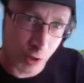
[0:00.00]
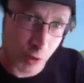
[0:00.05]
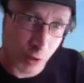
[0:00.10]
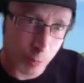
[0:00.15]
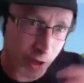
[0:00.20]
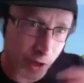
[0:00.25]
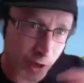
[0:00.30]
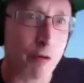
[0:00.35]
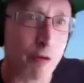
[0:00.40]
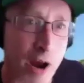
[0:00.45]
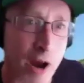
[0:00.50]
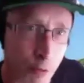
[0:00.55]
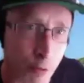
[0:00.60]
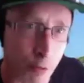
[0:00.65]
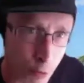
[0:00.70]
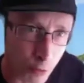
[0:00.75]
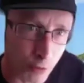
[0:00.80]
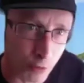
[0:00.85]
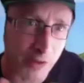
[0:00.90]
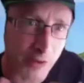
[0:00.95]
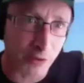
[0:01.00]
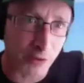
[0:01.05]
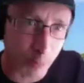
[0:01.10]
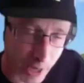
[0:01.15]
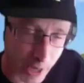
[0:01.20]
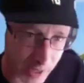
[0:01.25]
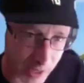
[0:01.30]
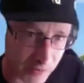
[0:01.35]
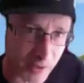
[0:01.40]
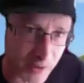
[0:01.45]
been around all these
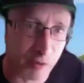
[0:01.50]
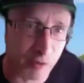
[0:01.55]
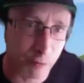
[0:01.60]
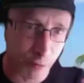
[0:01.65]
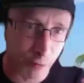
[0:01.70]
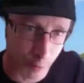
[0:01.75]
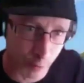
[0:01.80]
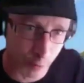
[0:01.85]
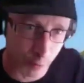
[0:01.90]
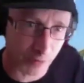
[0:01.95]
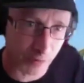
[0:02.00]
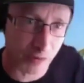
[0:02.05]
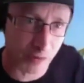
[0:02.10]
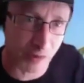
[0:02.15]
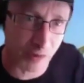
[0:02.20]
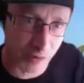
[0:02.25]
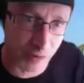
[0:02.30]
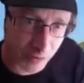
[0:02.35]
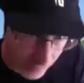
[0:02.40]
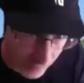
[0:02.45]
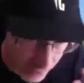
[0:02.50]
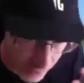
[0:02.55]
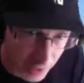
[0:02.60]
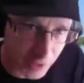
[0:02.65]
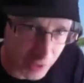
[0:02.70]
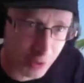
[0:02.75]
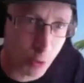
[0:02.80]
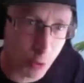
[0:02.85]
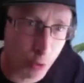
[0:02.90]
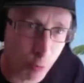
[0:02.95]
amazing influences and it
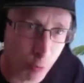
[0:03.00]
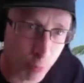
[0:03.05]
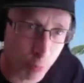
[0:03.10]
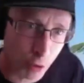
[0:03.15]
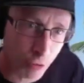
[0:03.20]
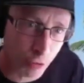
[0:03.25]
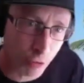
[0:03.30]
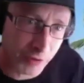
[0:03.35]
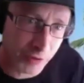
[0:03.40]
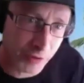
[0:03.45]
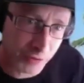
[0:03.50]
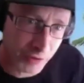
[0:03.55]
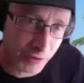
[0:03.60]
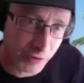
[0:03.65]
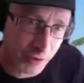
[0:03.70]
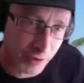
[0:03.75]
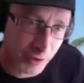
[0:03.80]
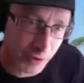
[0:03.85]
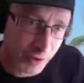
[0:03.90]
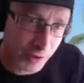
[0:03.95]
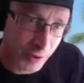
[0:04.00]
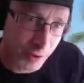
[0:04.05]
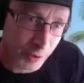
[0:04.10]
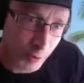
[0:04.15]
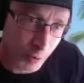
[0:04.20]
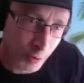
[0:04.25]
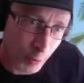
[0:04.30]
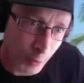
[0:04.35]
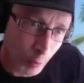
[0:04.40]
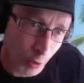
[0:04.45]
can all pour into
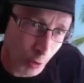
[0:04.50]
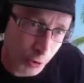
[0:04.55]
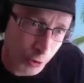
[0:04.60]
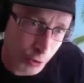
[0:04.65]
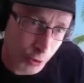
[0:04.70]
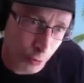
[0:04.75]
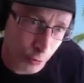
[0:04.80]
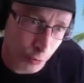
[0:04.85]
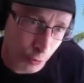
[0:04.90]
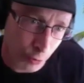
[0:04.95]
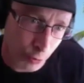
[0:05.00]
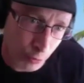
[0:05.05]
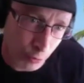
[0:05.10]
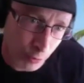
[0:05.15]
what you do?